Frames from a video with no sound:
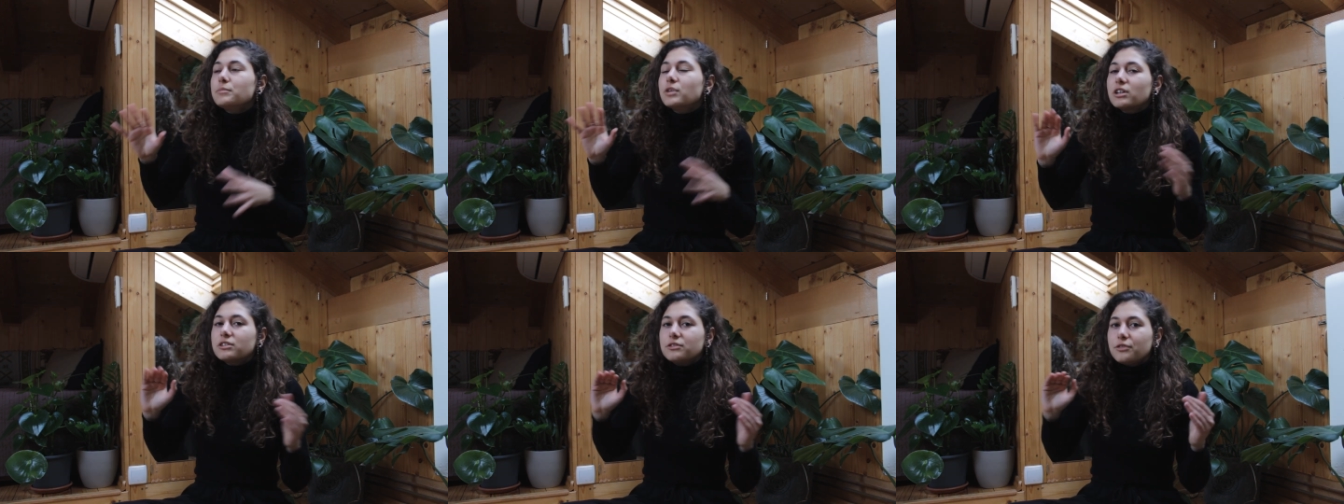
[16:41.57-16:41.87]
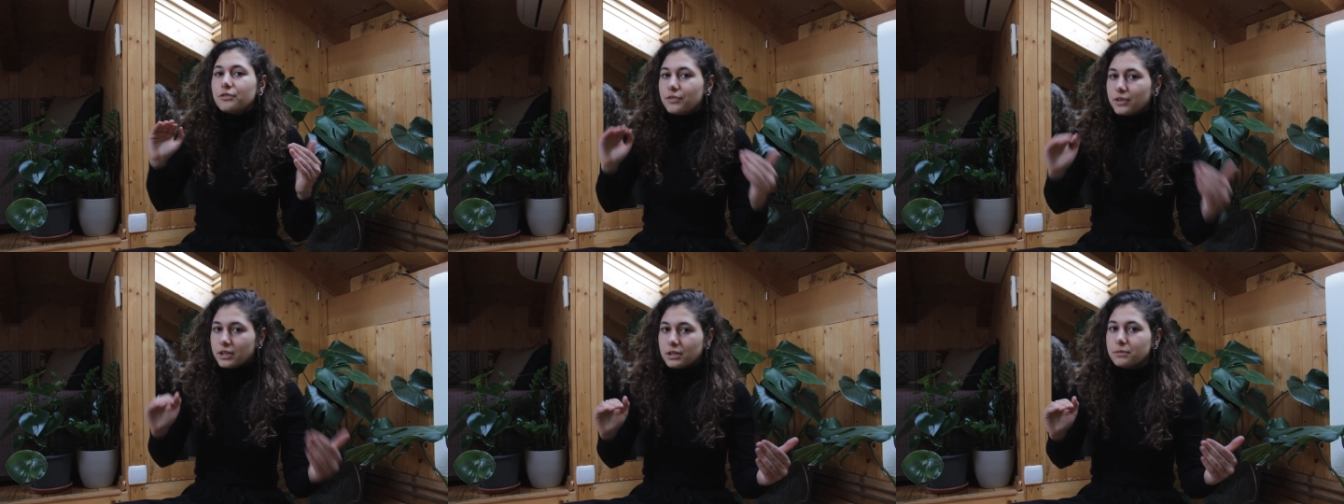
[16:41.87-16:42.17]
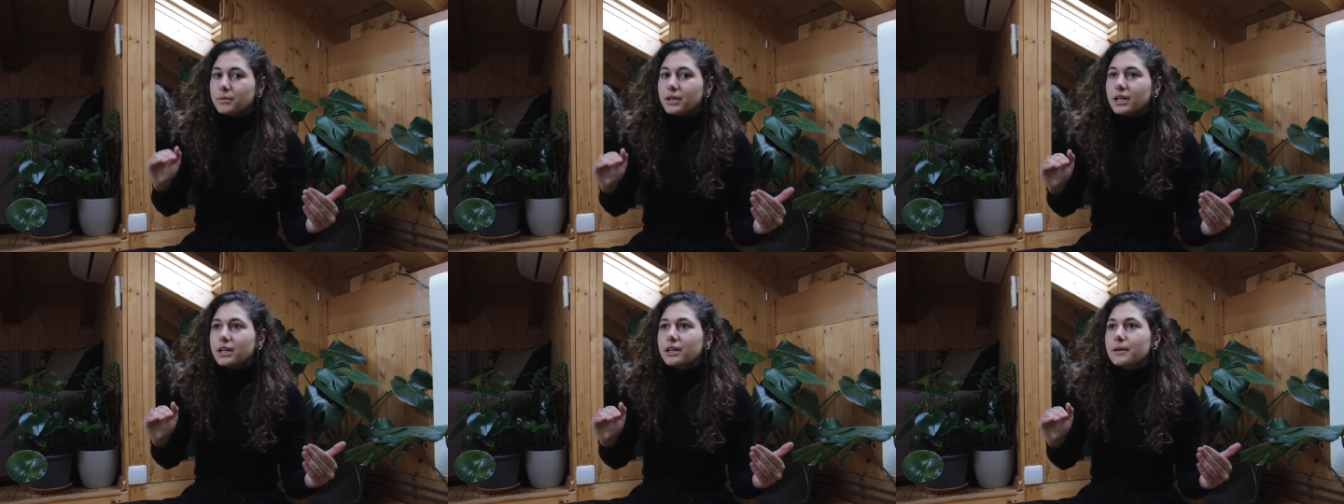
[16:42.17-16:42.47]
not
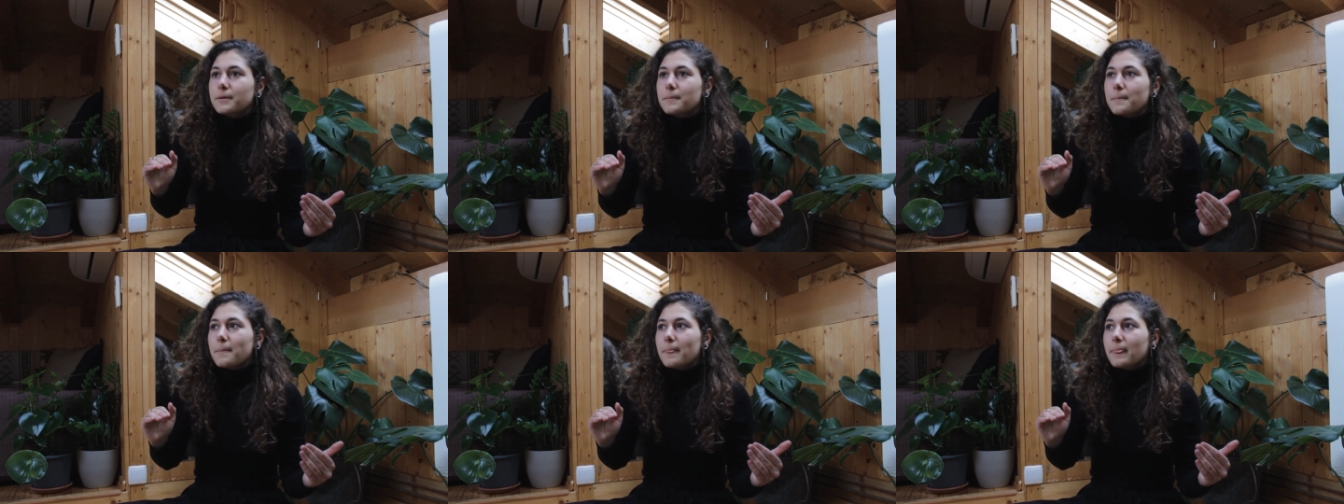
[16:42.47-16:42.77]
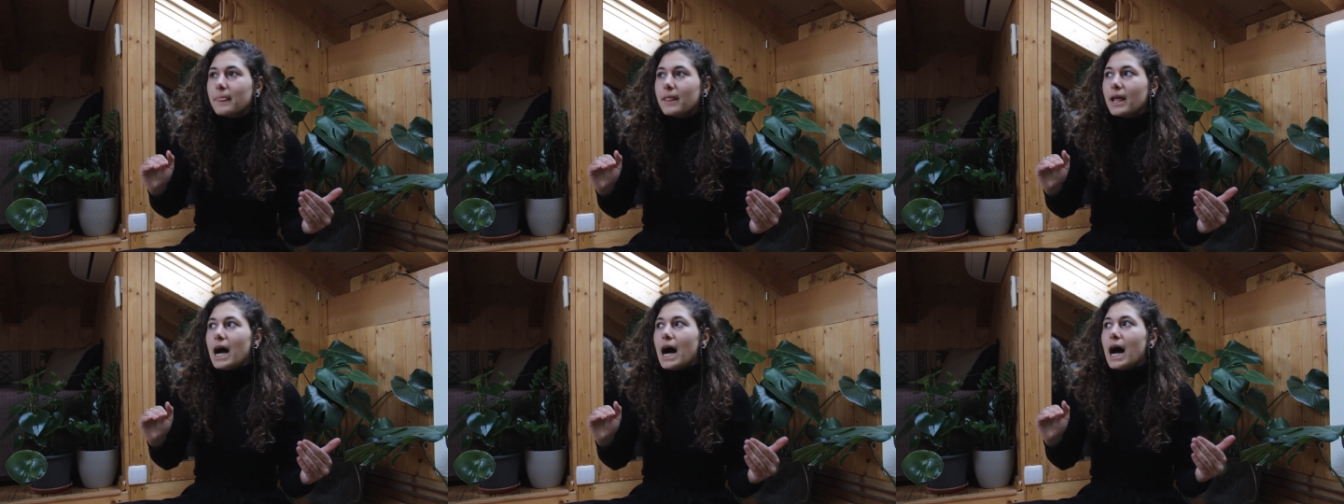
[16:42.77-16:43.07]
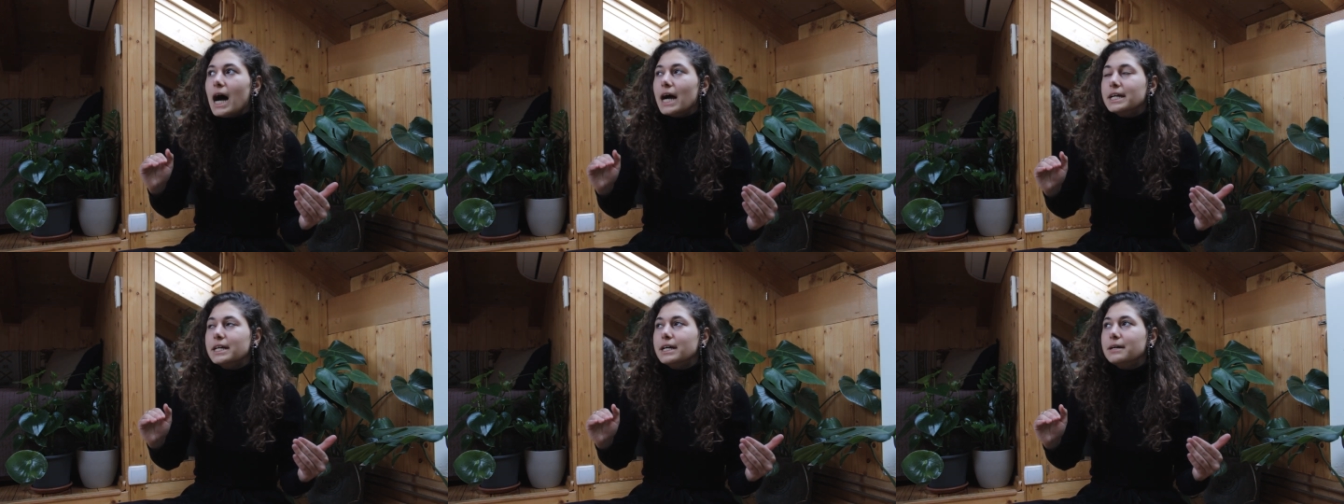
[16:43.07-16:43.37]
filming,
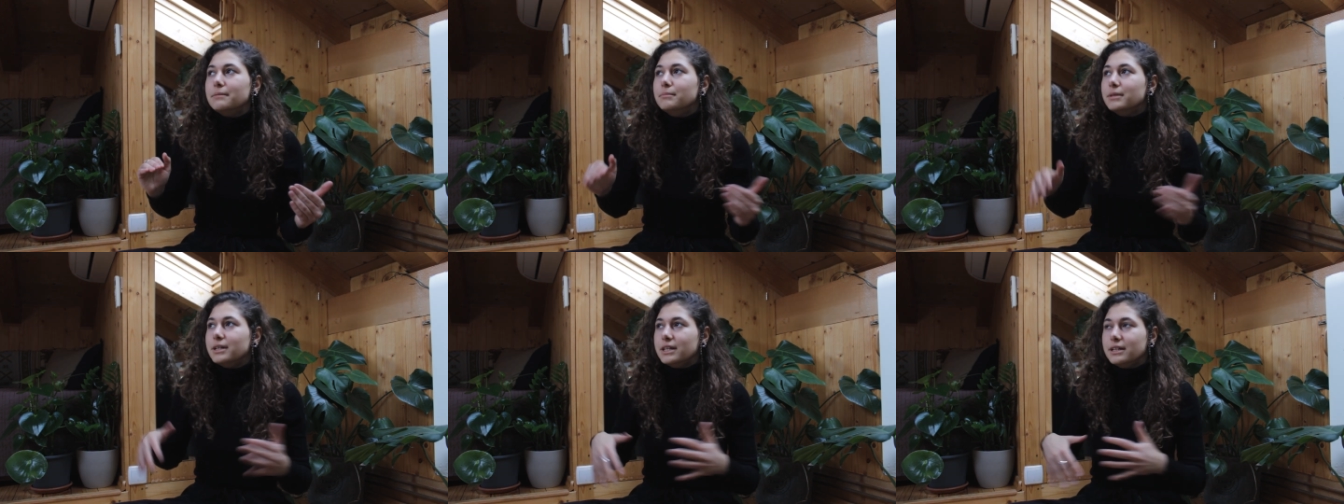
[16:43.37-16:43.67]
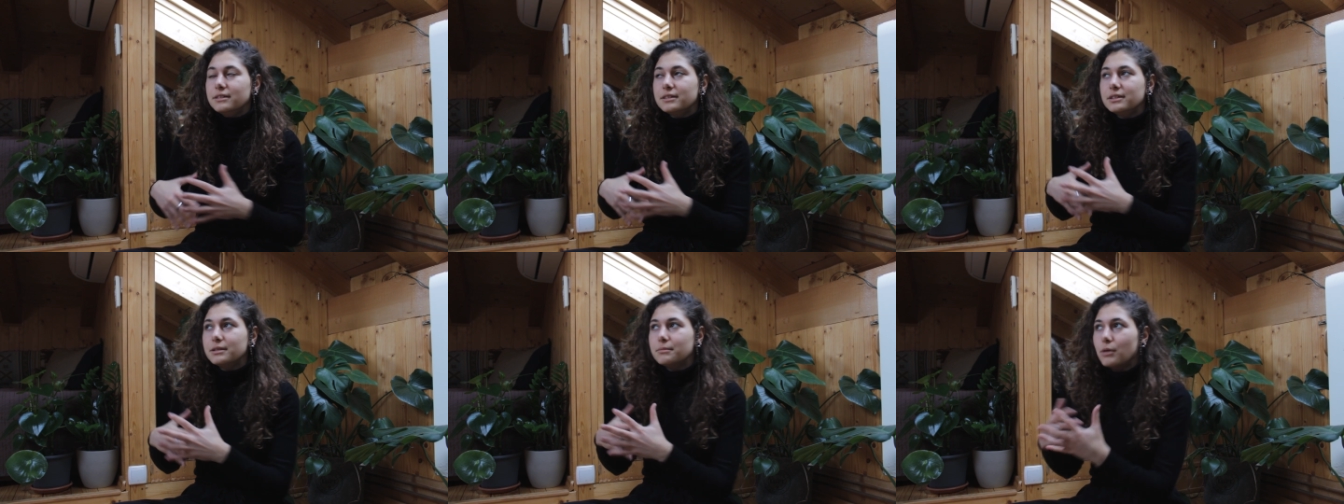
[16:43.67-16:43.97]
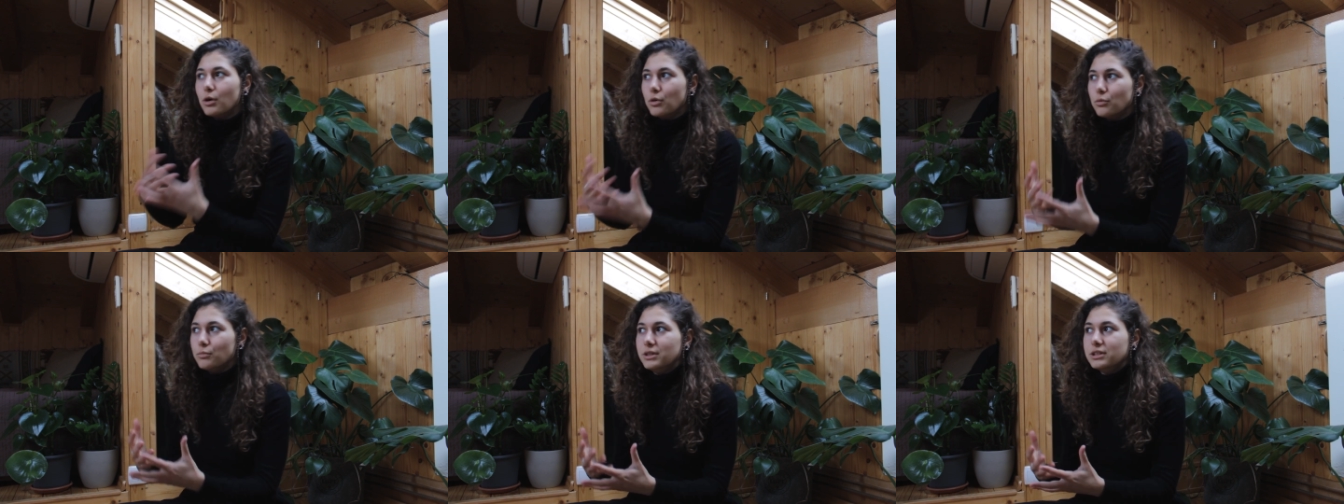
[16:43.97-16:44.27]
I am in the
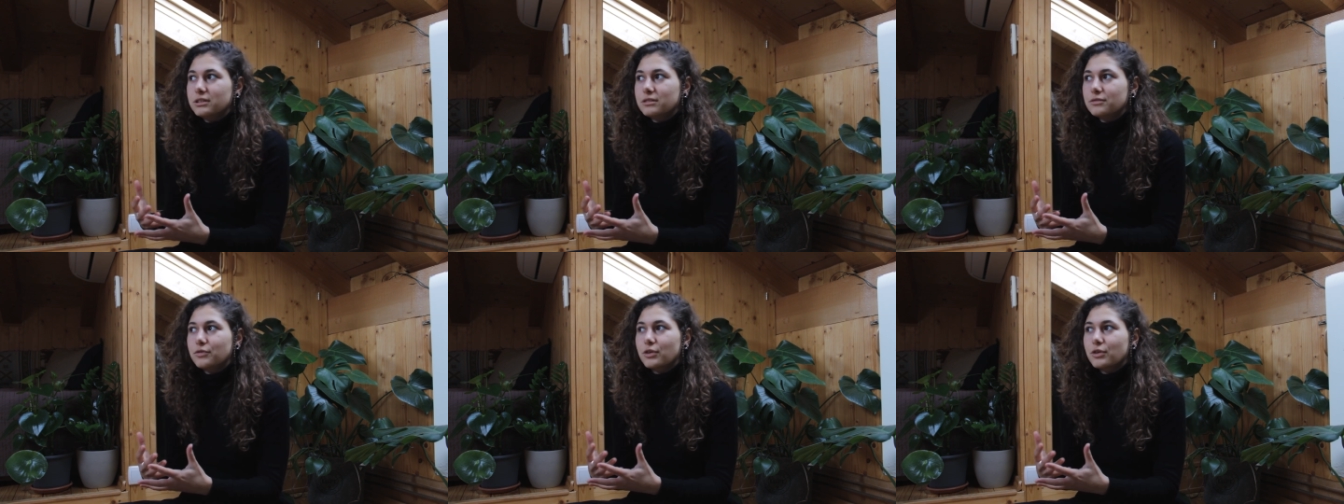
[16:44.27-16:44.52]
moment.